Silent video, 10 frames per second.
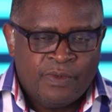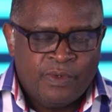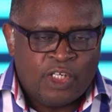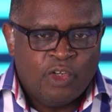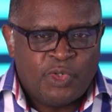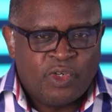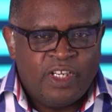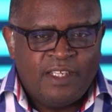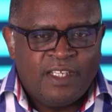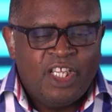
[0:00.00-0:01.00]
Adoption
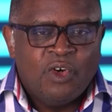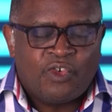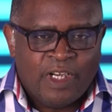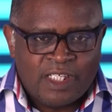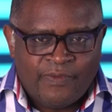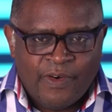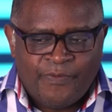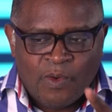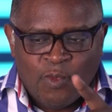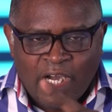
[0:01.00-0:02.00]
is a legal transfer
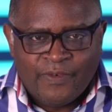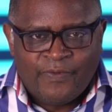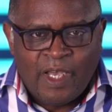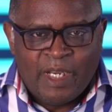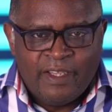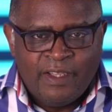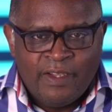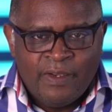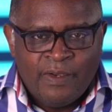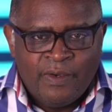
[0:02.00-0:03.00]
from one family
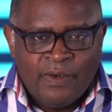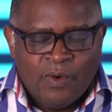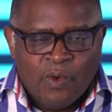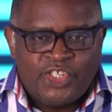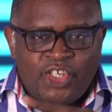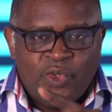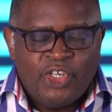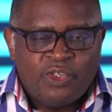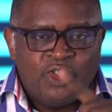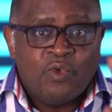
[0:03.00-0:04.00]
or
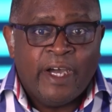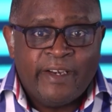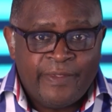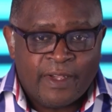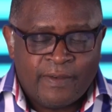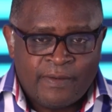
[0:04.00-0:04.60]
situation to another.